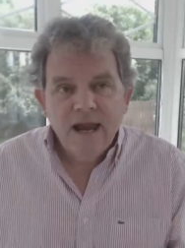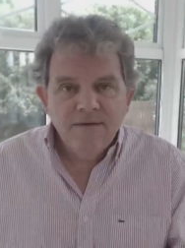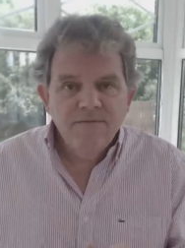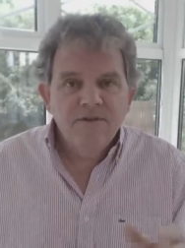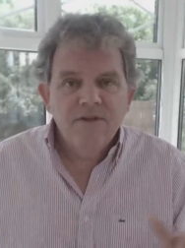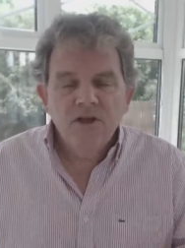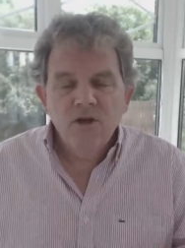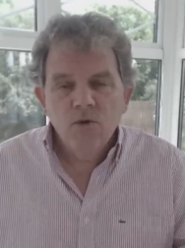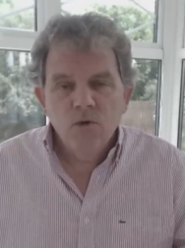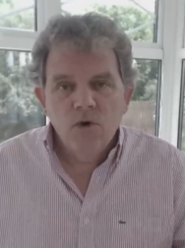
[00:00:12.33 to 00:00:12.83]

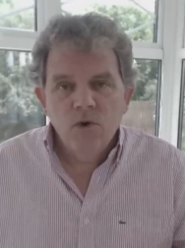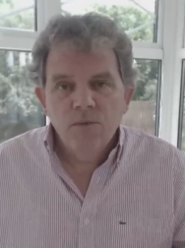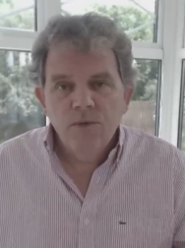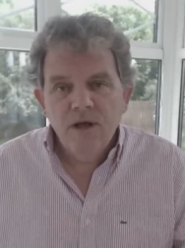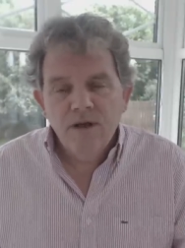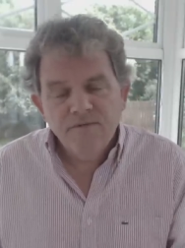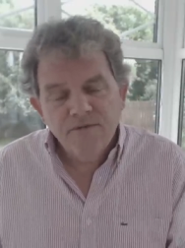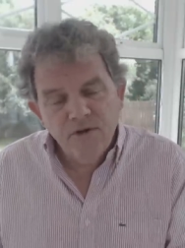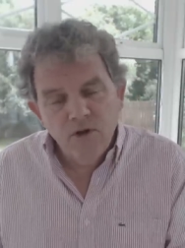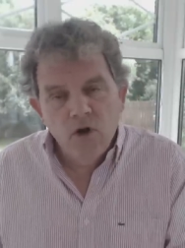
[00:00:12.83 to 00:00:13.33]
everything going
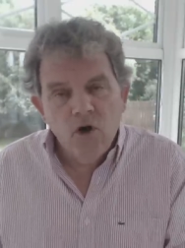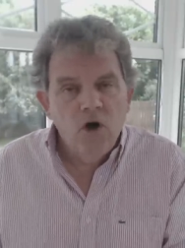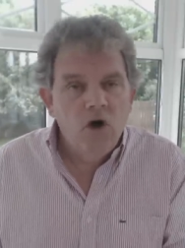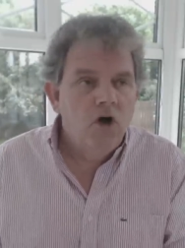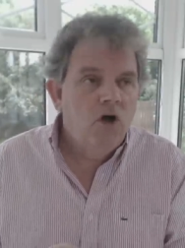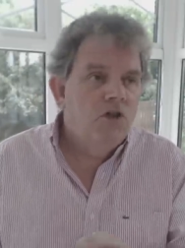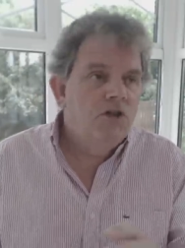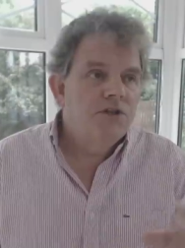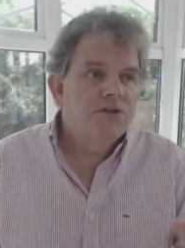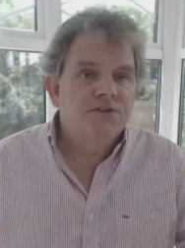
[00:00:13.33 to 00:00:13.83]
well for you,
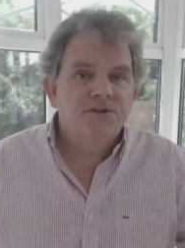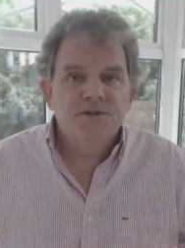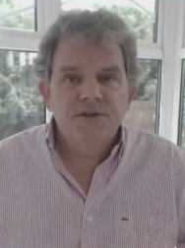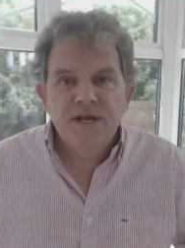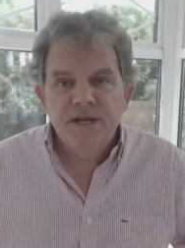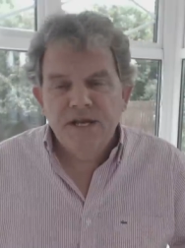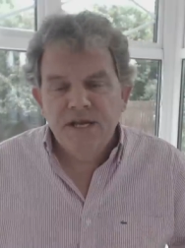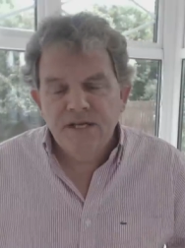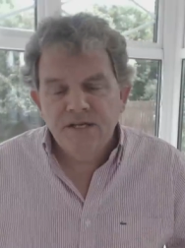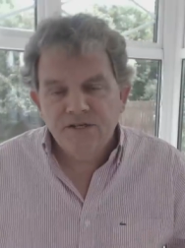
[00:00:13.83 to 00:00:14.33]
all the
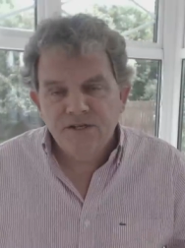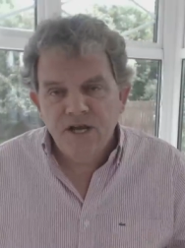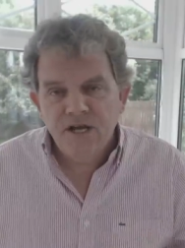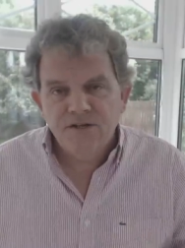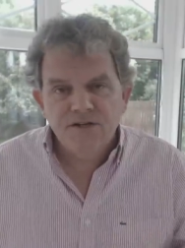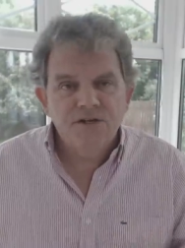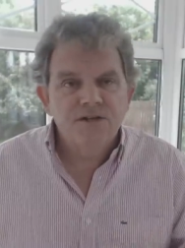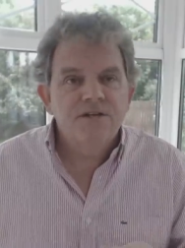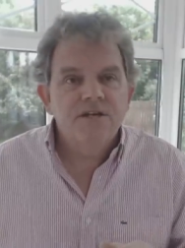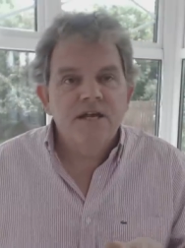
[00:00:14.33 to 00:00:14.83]
training
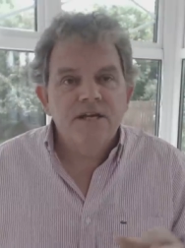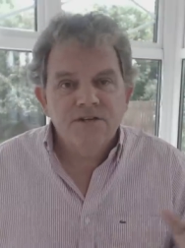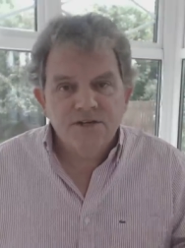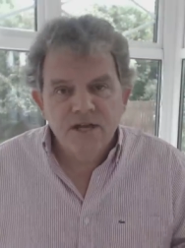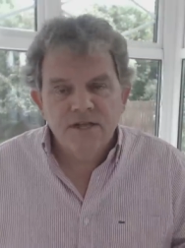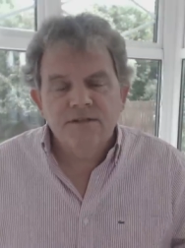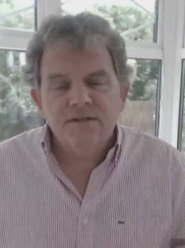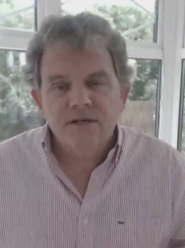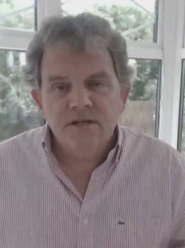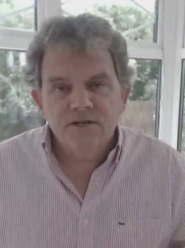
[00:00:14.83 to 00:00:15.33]
sessions,
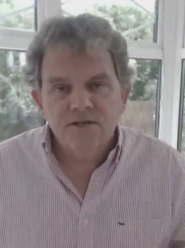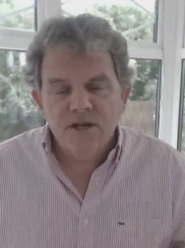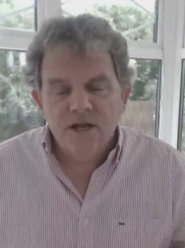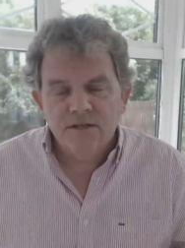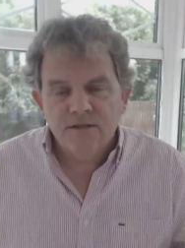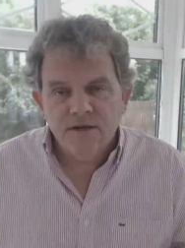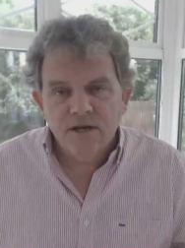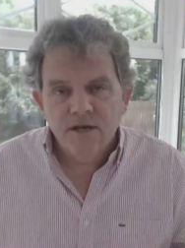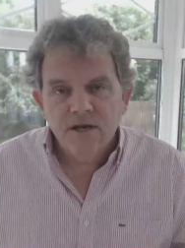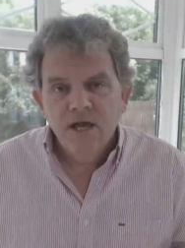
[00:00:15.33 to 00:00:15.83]
etc, et
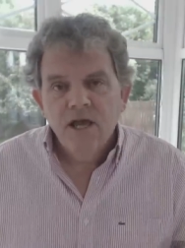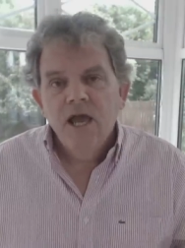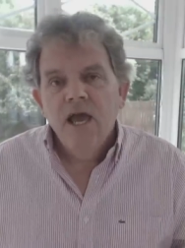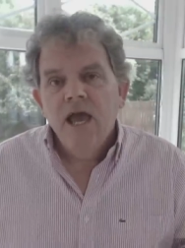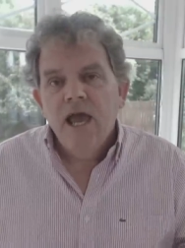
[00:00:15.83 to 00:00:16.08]
cetera.